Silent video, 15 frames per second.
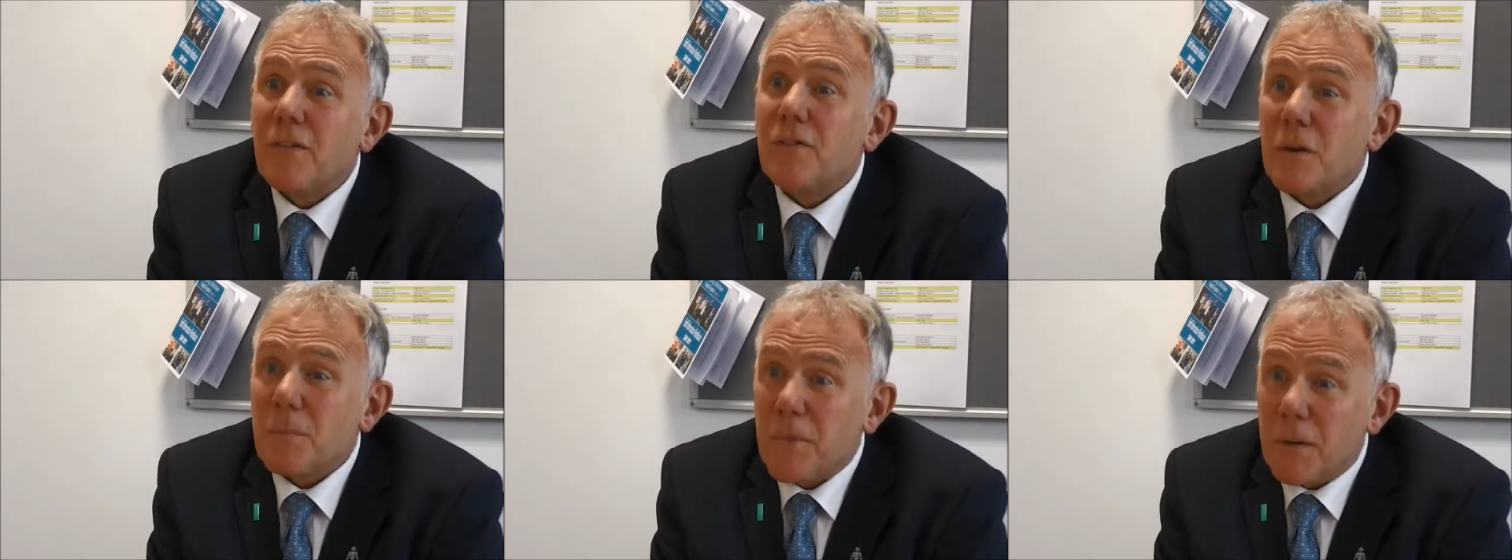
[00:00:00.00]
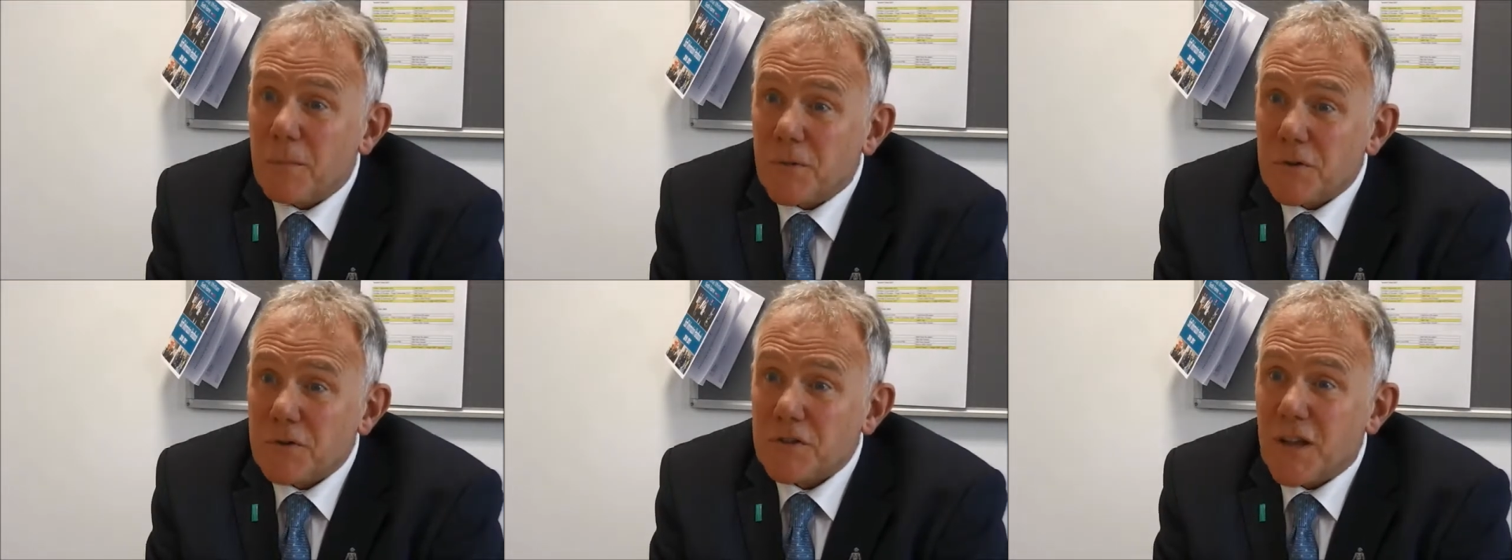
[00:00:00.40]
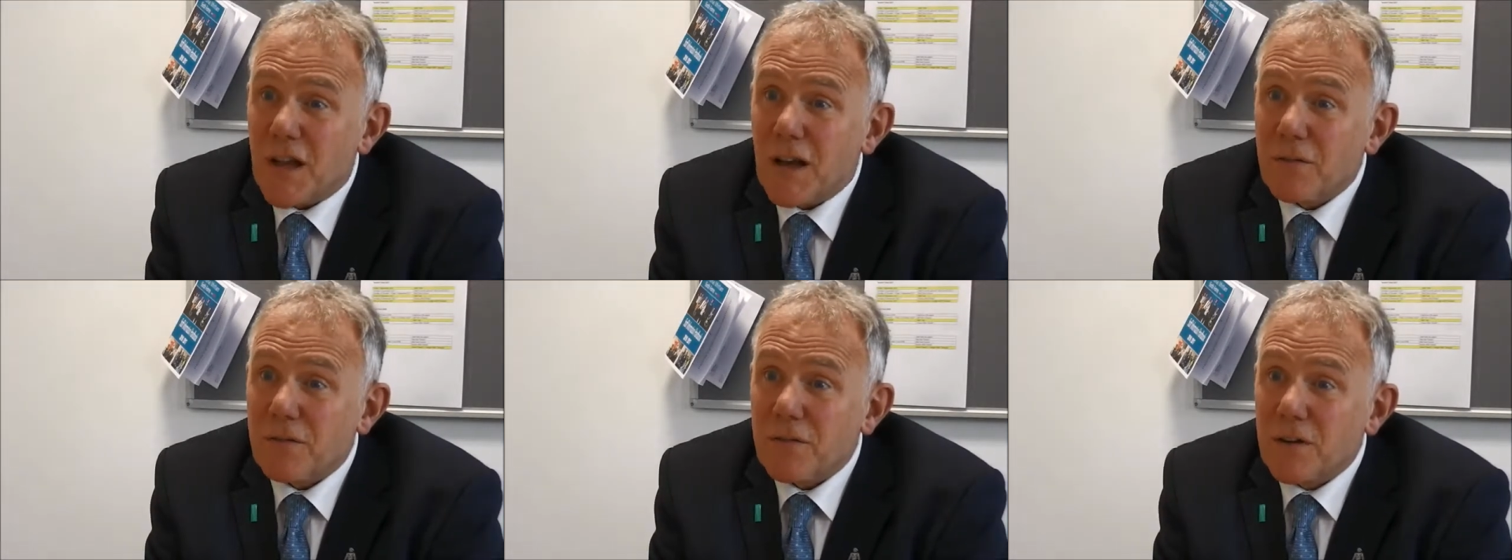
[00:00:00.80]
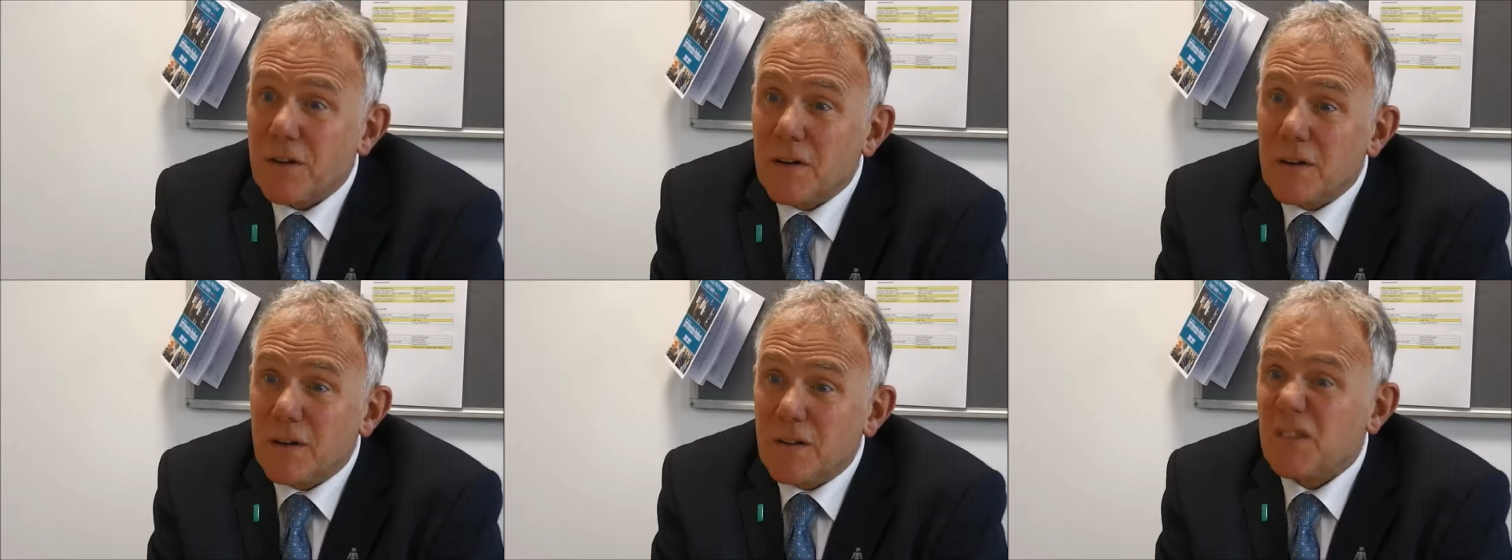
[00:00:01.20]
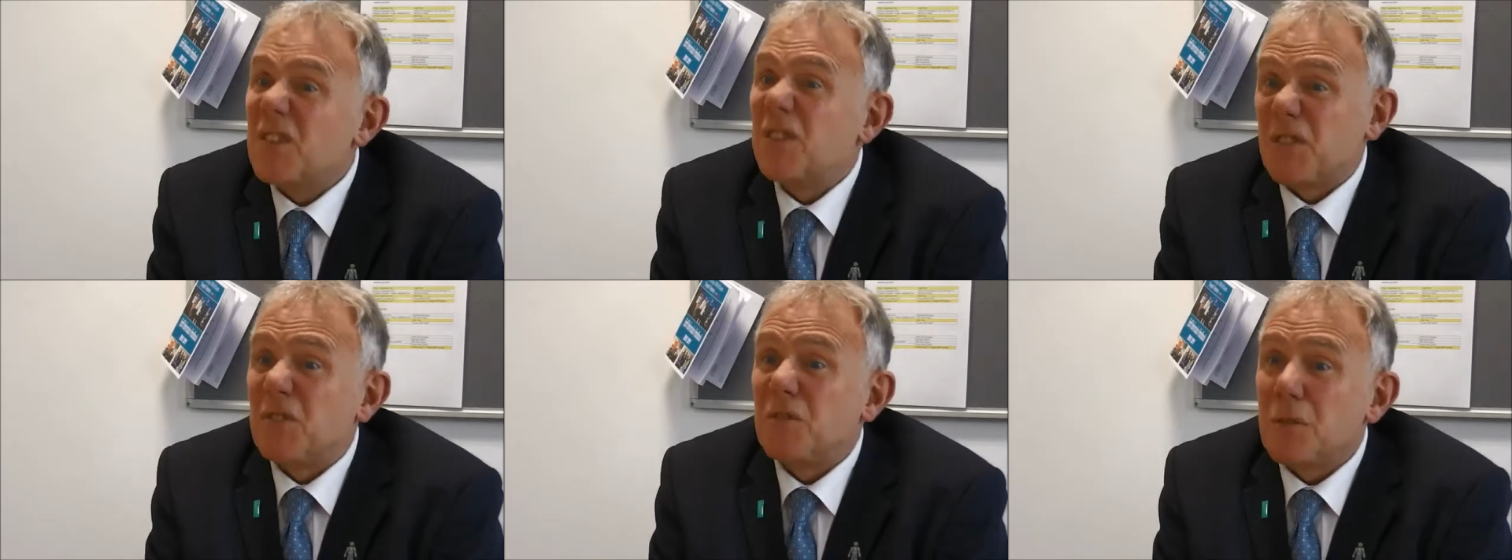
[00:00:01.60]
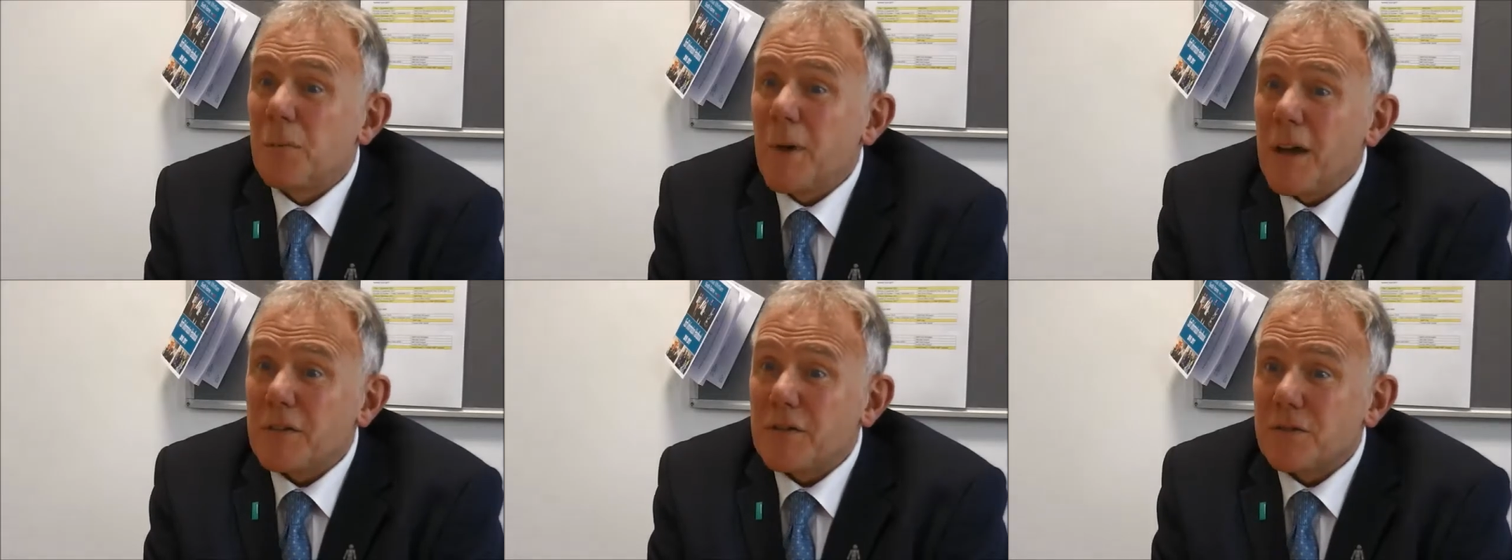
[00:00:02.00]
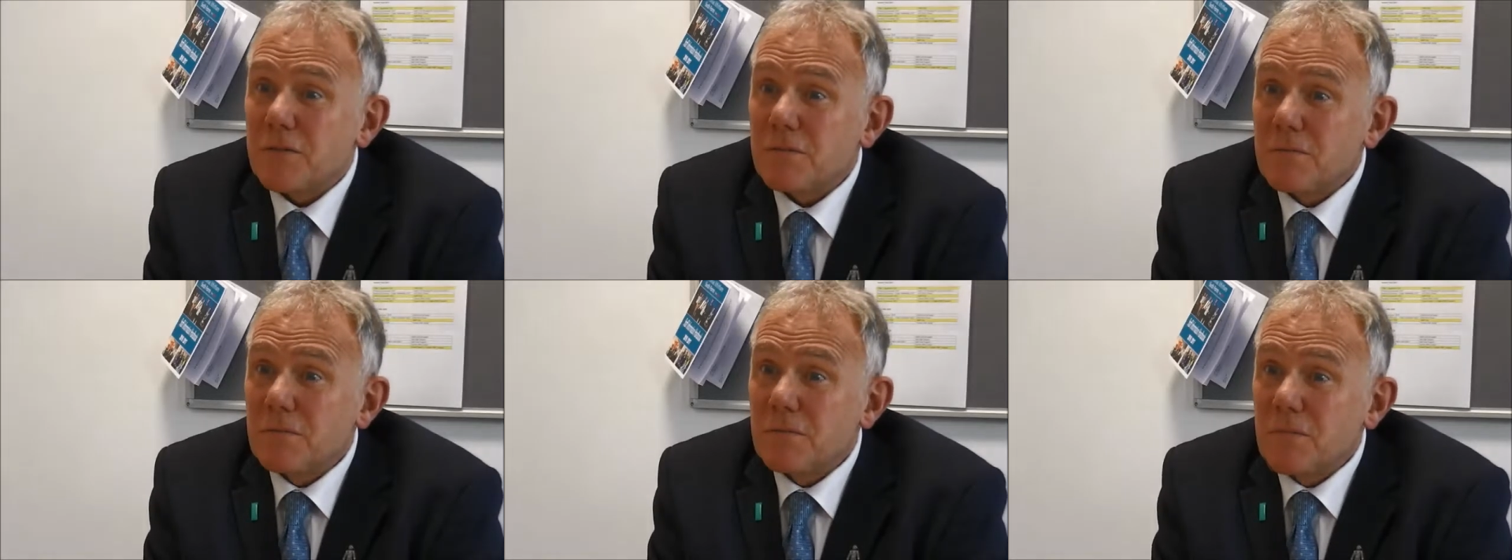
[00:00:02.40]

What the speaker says: every member of staff could do their best.